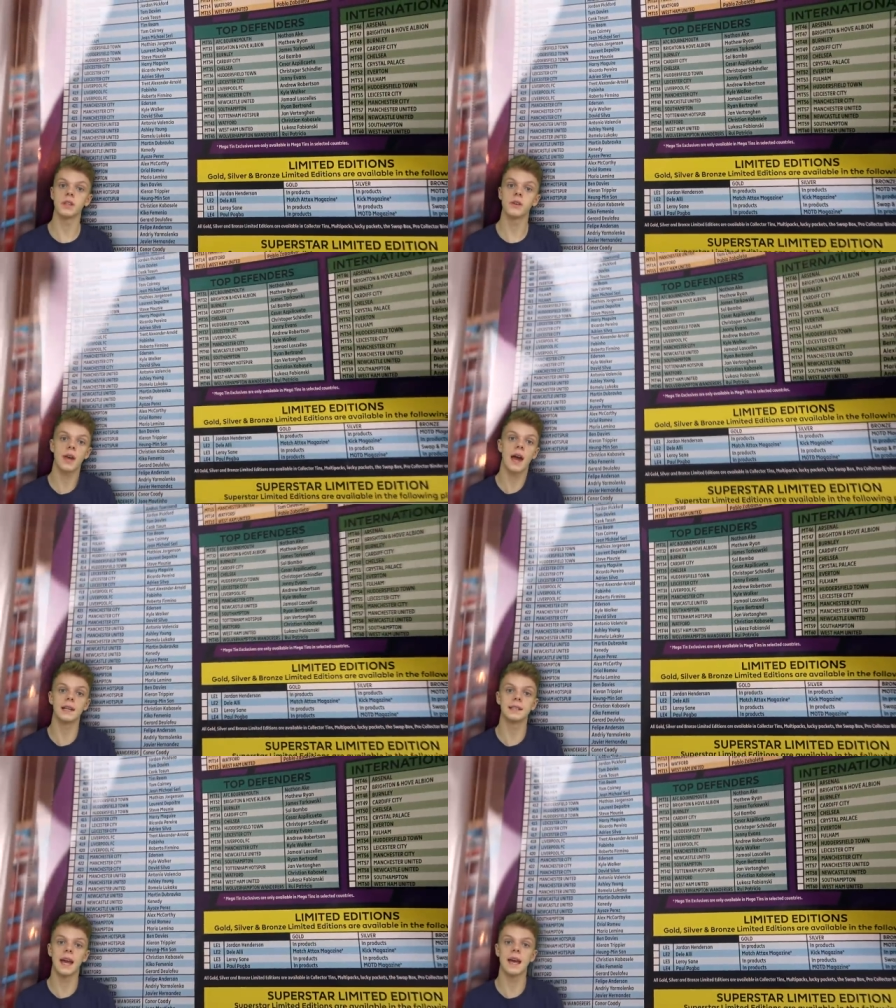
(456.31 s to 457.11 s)
you
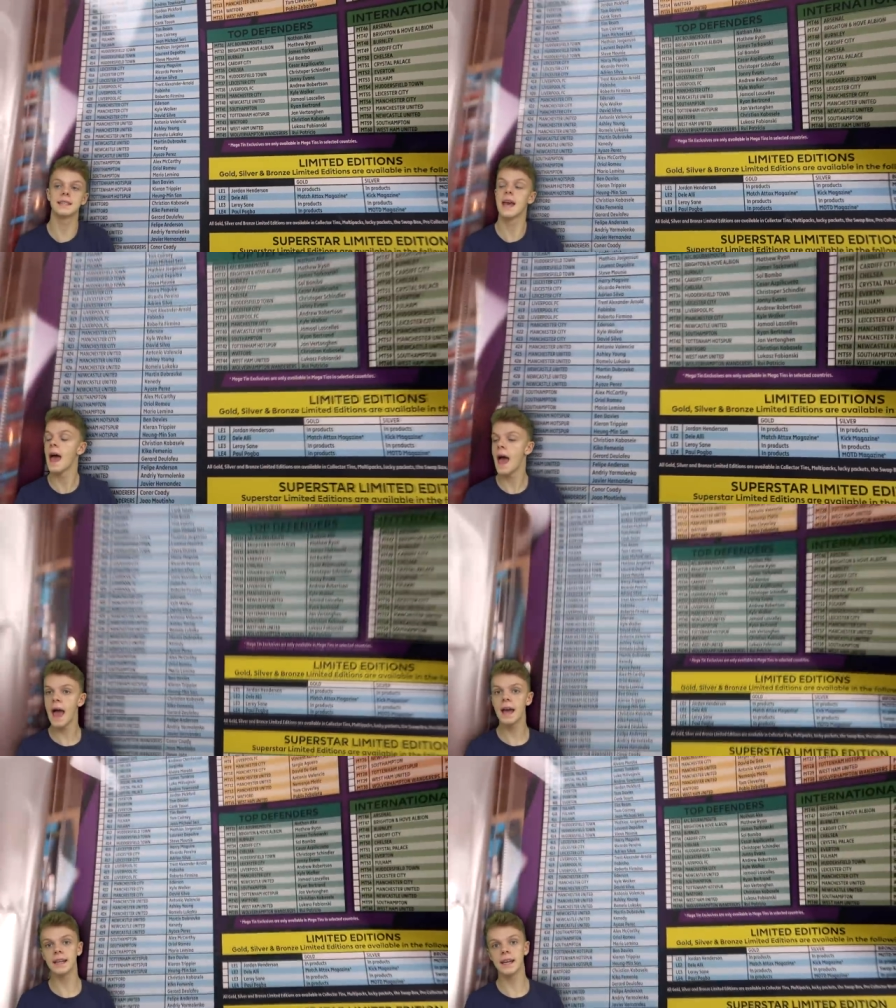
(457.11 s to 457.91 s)
can get
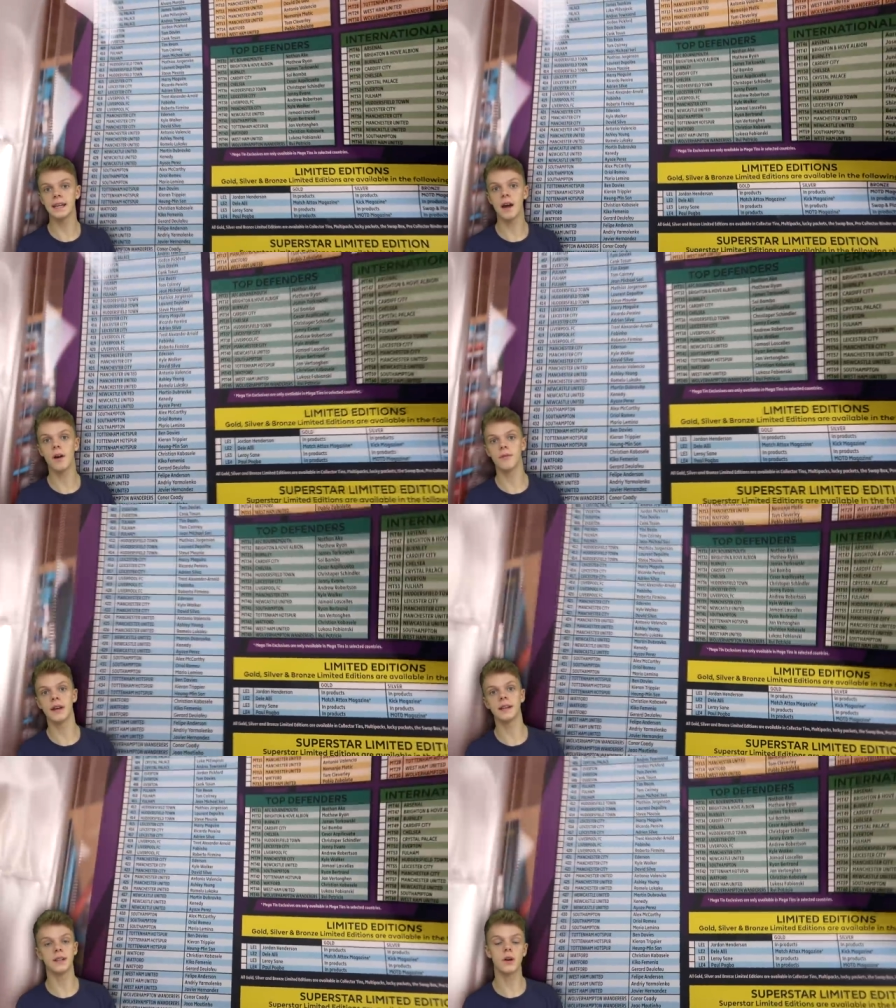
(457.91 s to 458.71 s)
any of
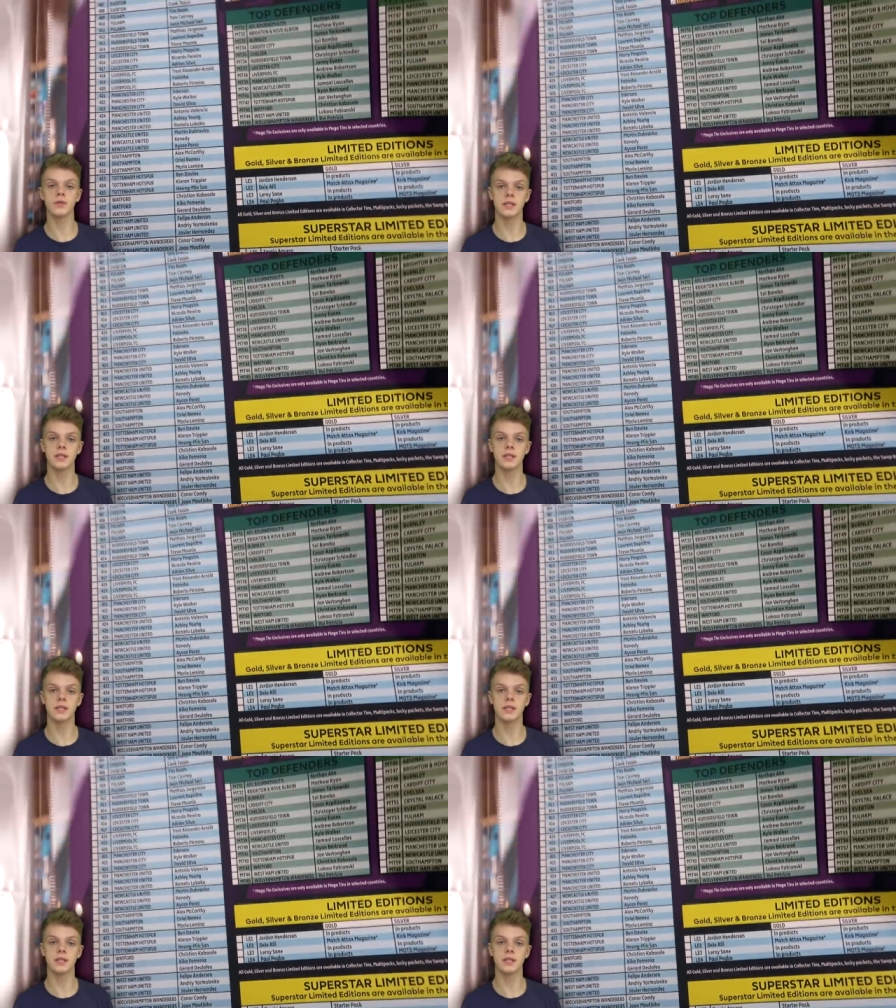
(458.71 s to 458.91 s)
a gold,